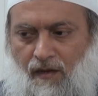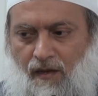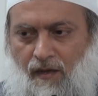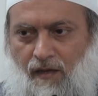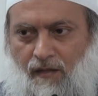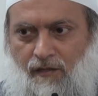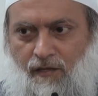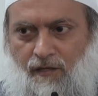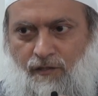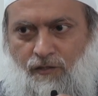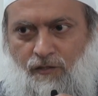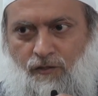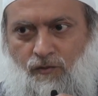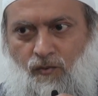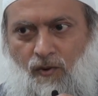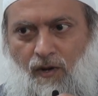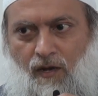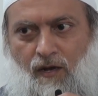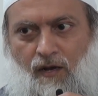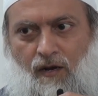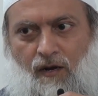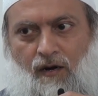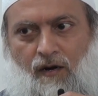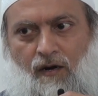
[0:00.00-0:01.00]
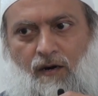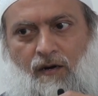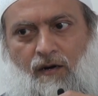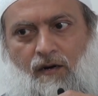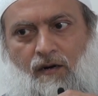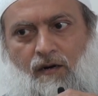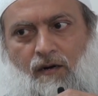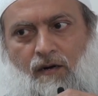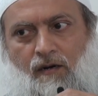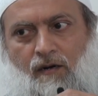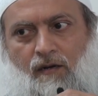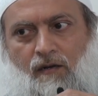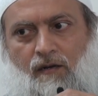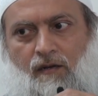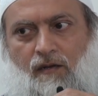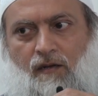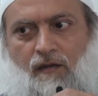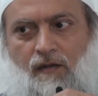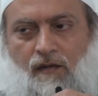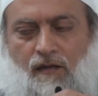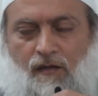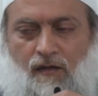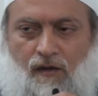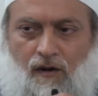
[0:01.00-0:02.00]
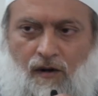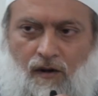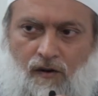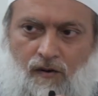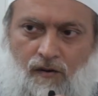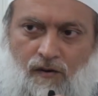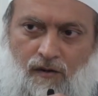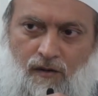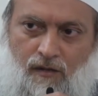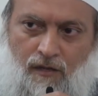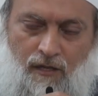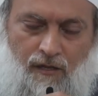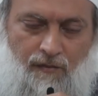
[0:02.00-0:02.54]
And this is where, you know,